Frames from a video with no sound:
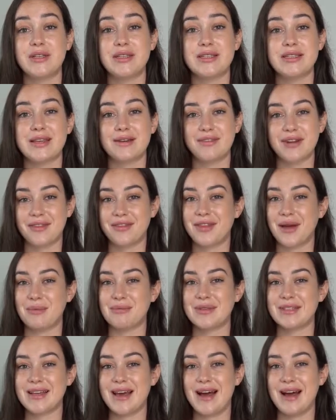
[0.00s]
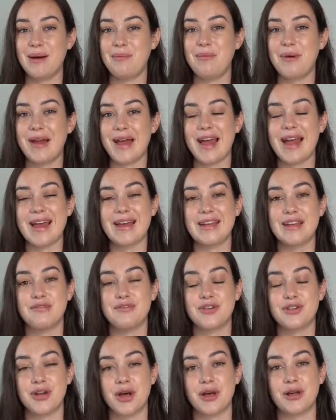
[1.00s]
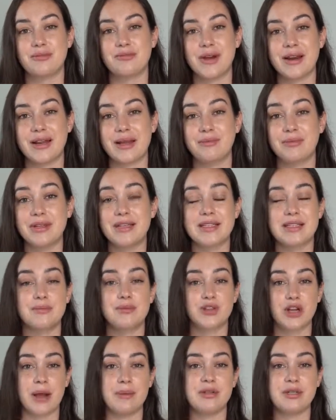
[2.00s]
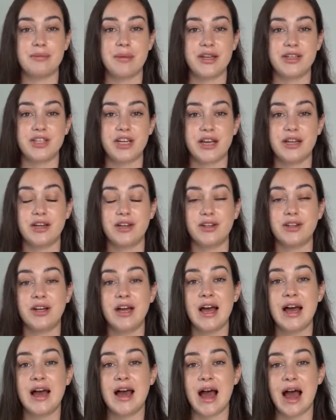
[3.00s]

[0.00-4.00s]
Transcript: please give it a thumbs up. And if you're not already, please subscribe to my channel.